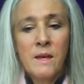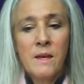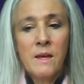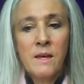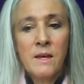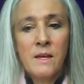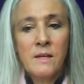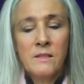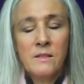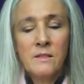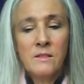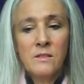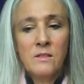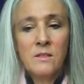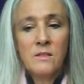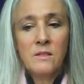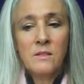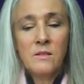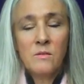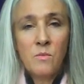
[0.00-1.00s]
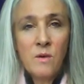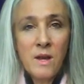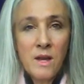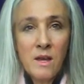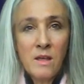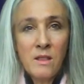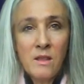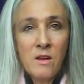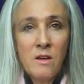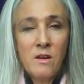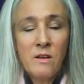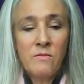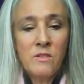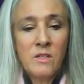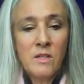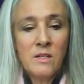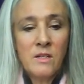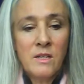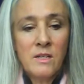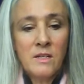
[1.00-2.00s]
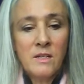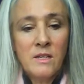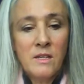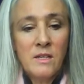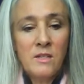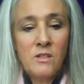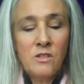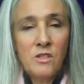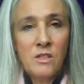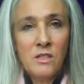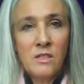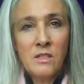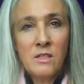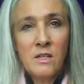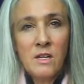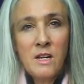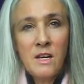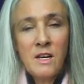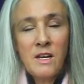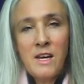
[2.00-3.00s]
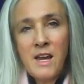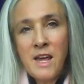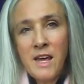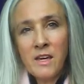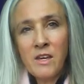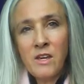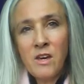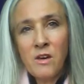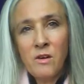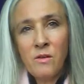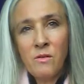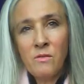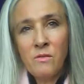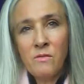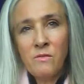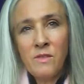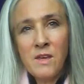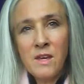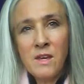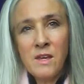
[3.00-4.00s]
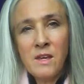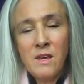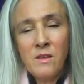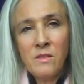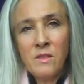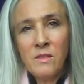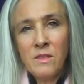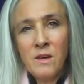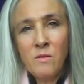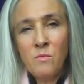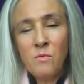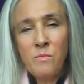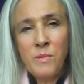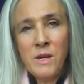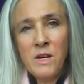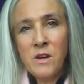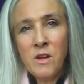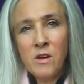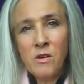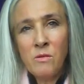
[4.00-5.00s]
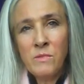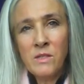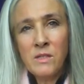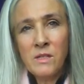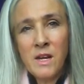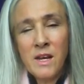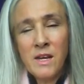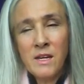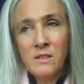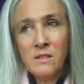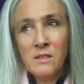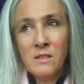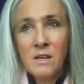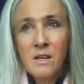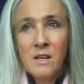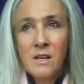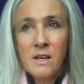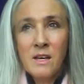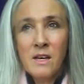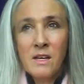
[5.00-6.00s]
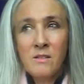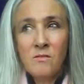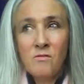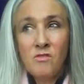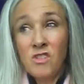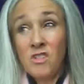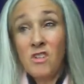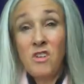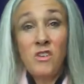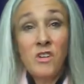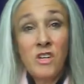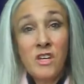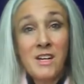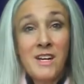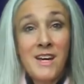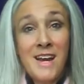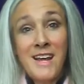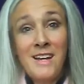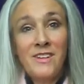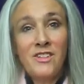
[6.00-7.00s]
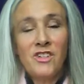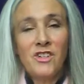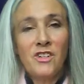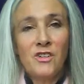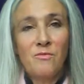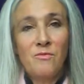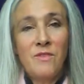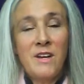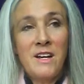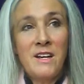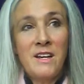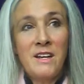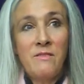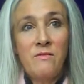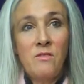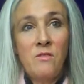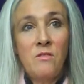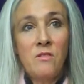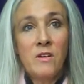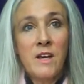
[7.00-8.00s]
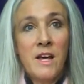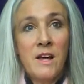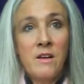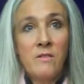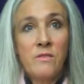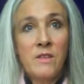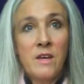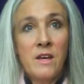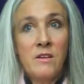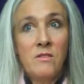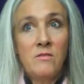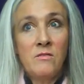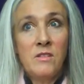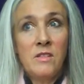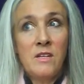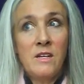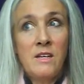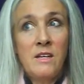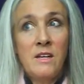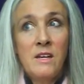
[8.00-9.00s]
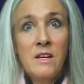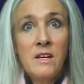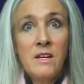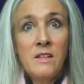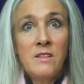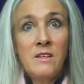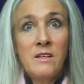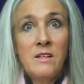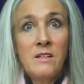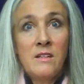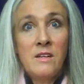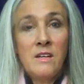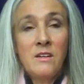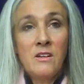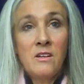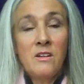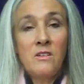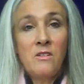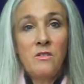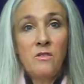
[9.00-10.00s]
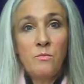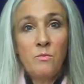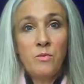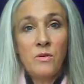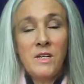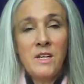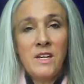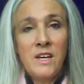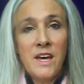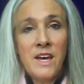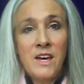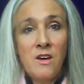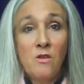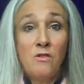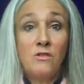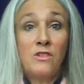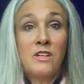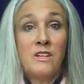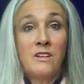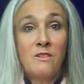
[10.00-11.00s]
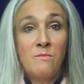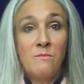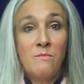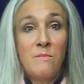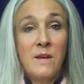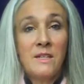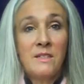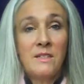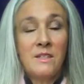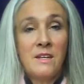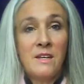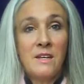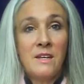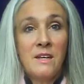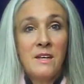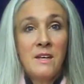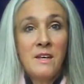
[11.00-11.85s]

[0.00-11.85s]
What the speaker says: And the way I've done it is just let go of thinking that there will be no mistakes, and just look at nature, really. If you look out there, you see that it can look pretty chaotic and messy,